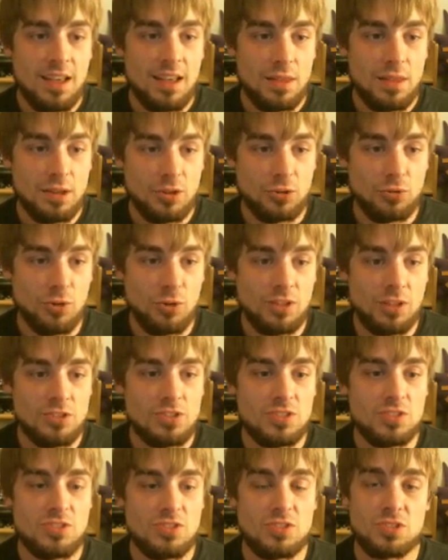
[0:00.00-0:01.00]
The crunch
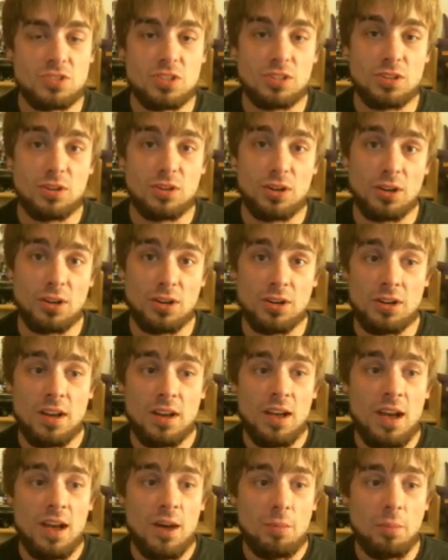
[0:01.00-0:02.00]
is just going to hurt,
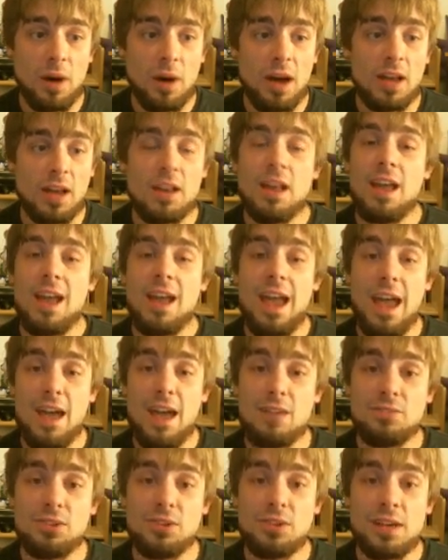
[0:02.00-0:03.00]
but
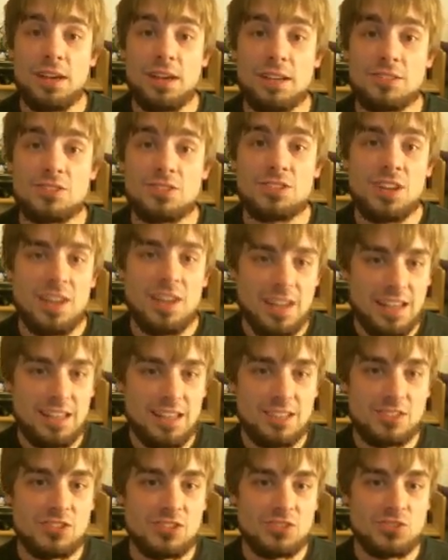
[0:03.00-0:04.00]
Avalanche
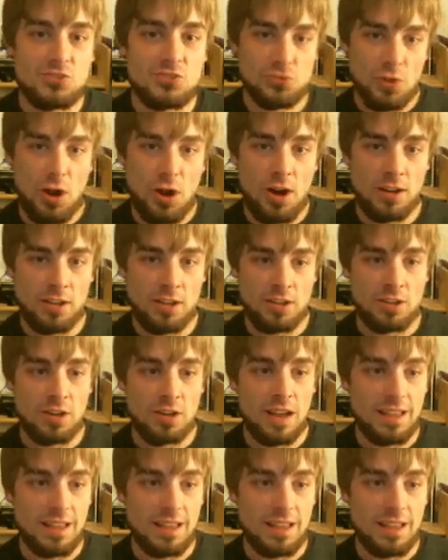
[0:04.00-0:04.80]
is stronger,